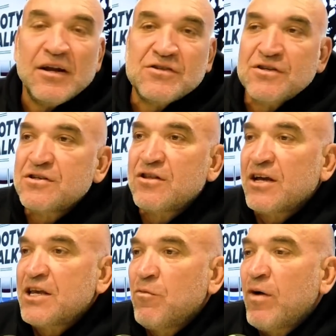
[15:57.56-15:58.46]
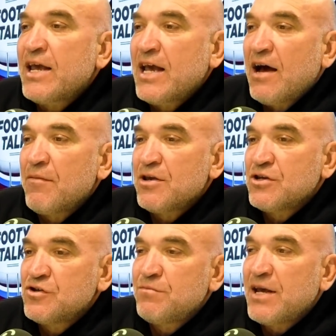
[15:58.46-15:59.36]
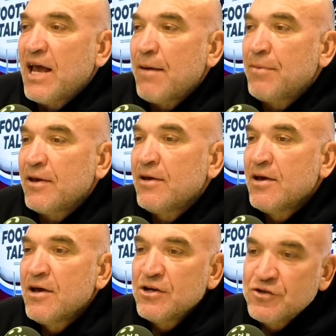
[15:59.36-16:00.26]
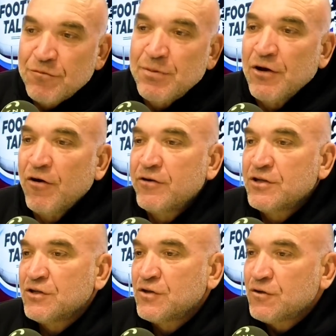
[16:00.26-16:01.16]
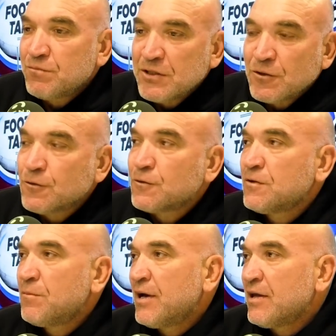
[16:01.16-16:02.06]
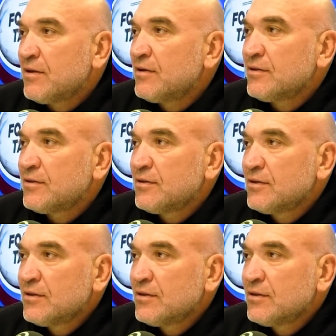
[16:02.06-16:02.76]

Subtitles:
It is just like you wake up and you should be happy, should be Origin, you should be talking about this.